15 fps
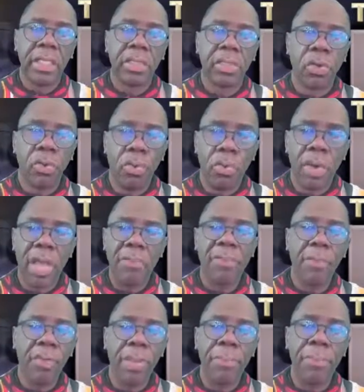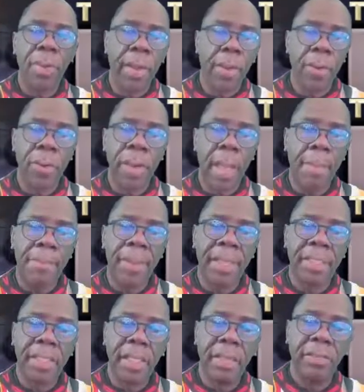So whoever we bring on our
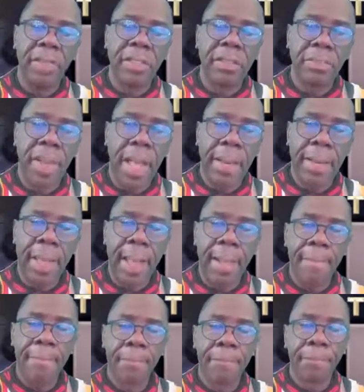Pick TV spotlight,